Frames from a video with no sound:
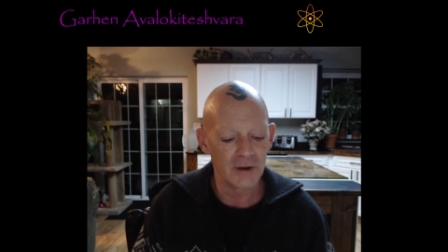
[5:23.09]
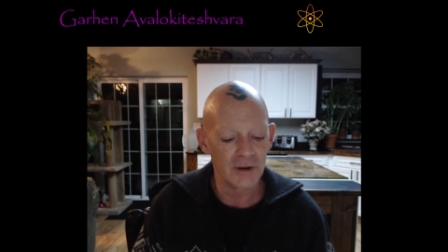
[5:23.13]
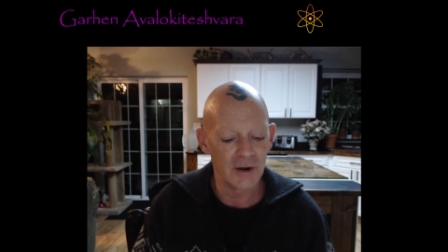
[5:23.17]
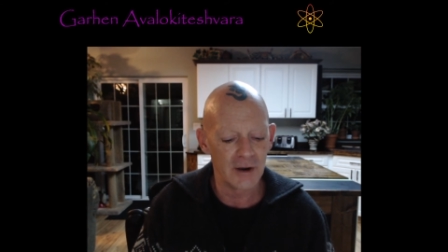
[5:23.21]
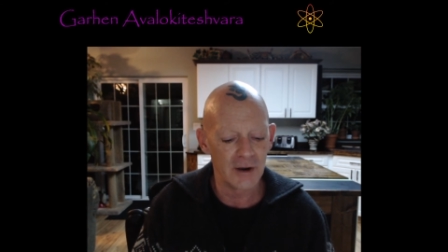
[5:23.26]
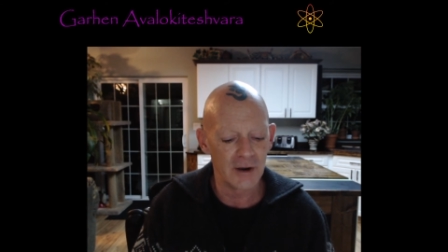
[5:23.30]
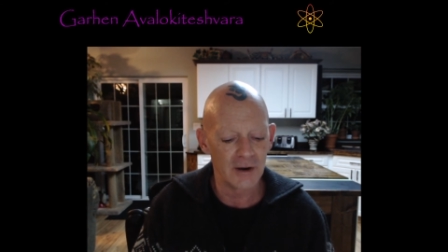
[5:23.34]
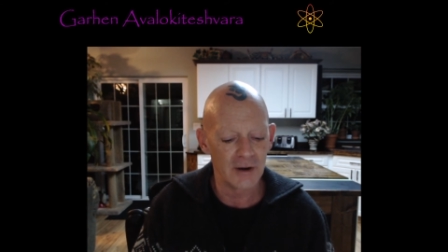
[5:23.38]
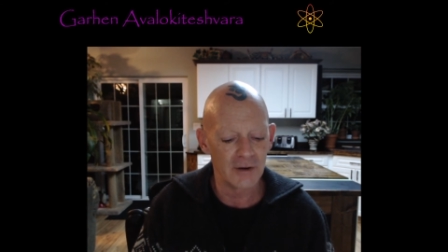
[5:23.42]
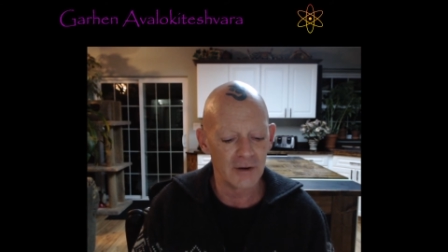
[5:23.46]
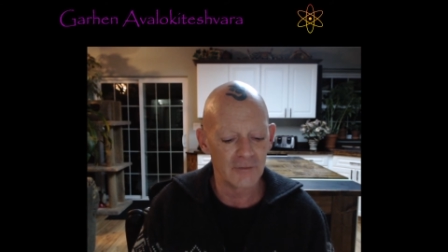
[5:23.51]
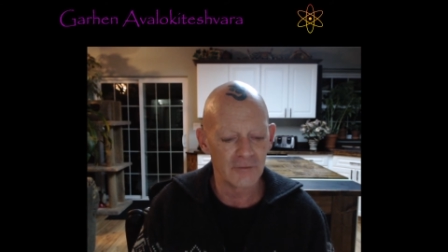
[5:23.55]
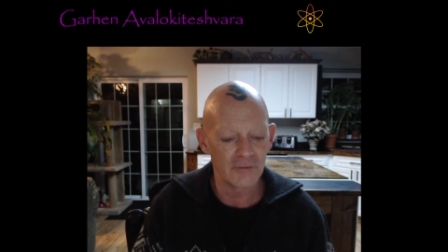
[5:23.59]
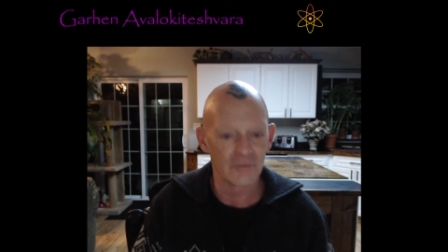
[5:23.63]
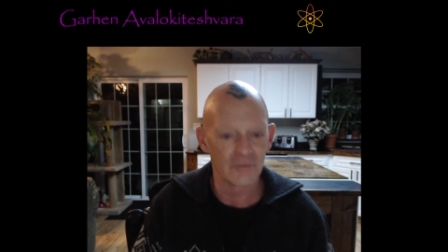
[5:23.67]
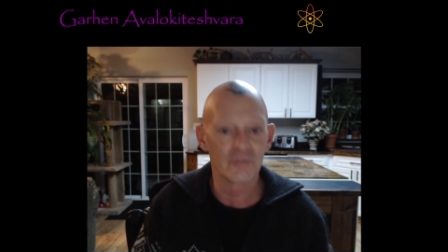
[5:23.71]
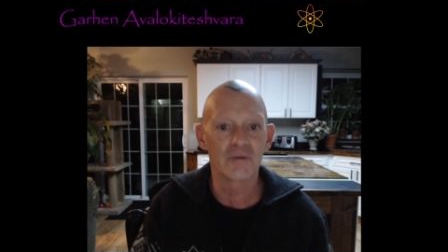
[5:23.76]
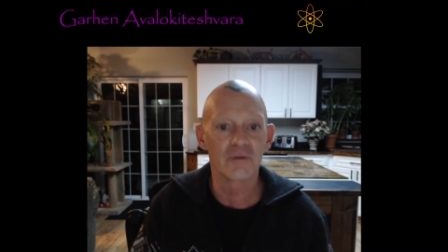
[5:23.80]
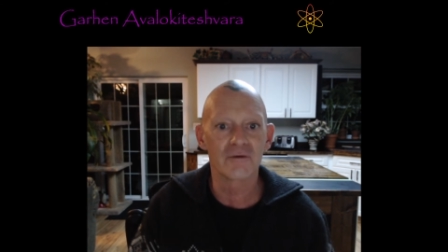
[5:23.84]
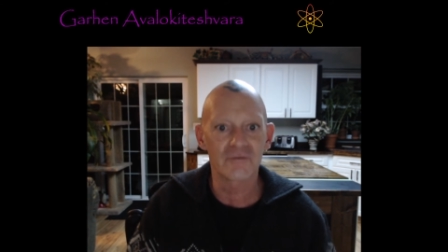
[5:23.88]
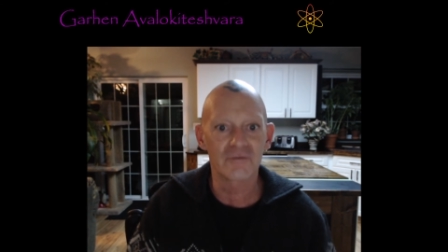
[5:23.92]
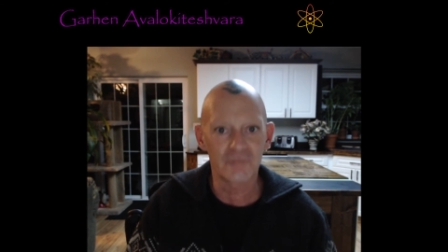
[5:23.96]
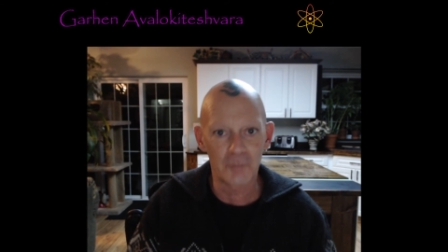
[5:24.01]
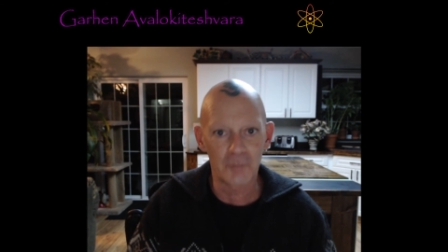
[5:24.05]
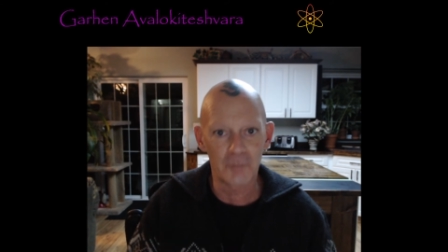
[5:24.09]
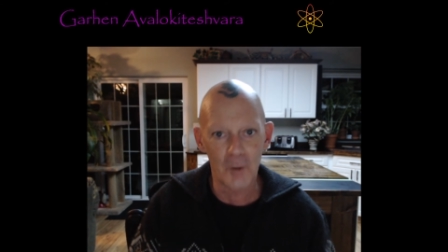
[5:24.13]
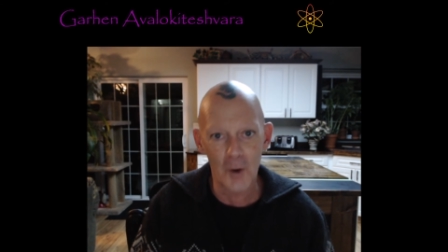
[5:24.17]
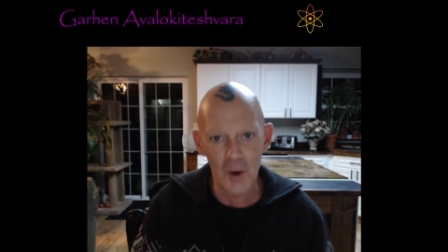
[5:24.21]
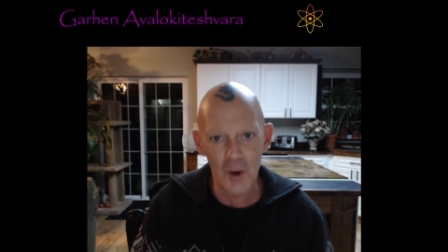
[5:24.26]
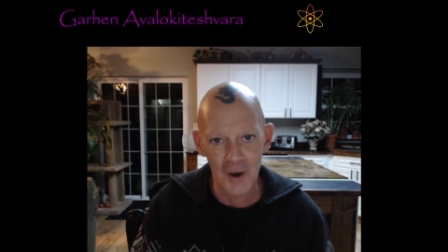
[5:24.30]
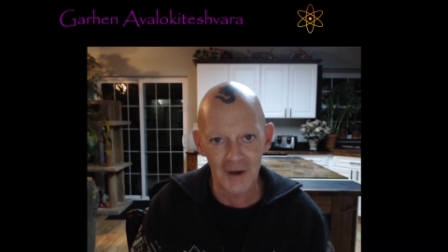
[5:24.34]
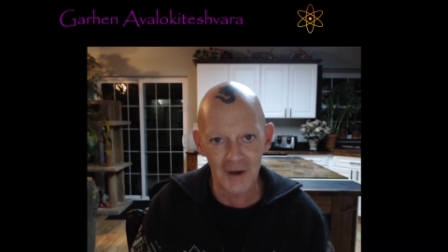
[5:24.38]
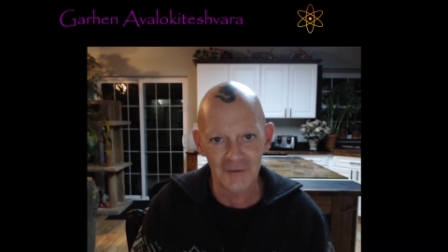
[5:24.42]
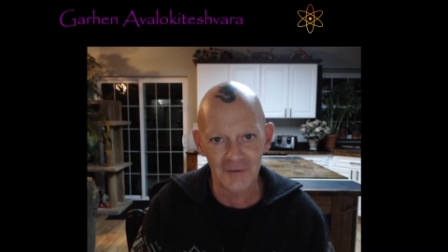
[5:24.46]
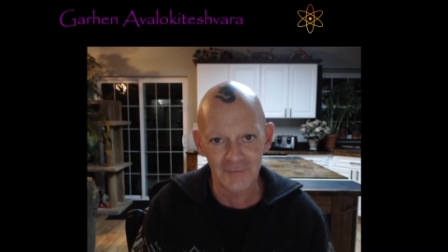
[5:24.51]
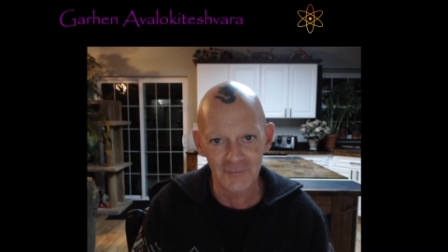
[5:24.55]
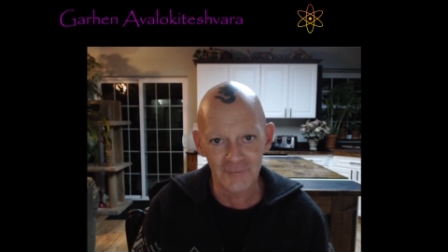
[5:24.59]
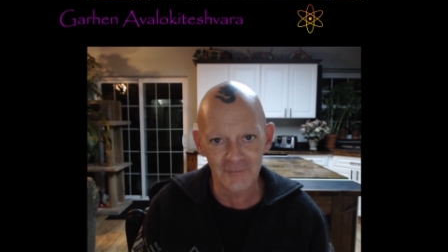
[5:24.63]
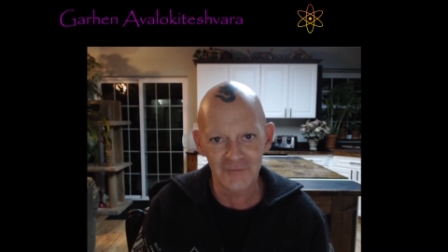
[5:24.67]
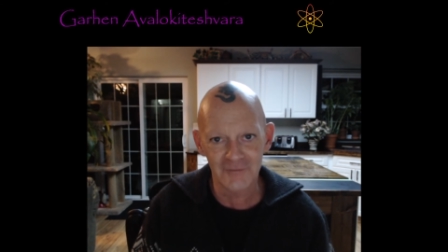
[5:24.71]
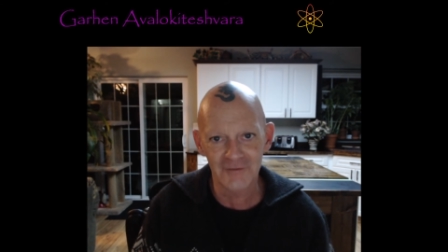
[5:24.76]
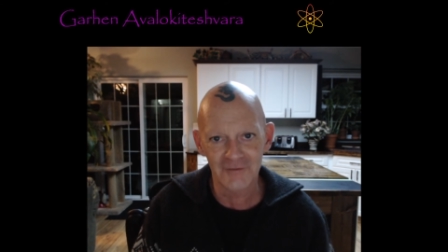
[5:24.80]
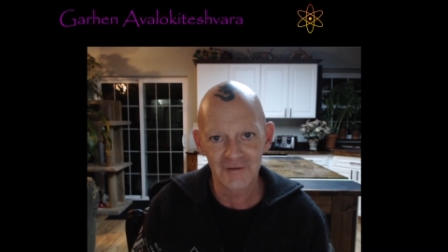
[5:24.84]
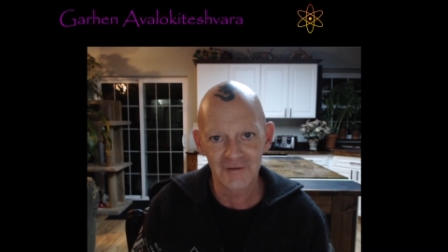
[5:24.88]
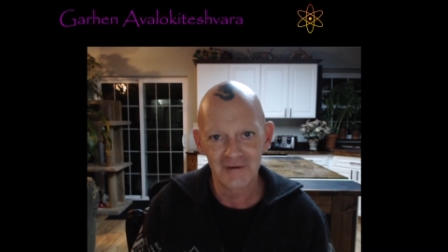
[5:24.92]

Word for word: uh, the response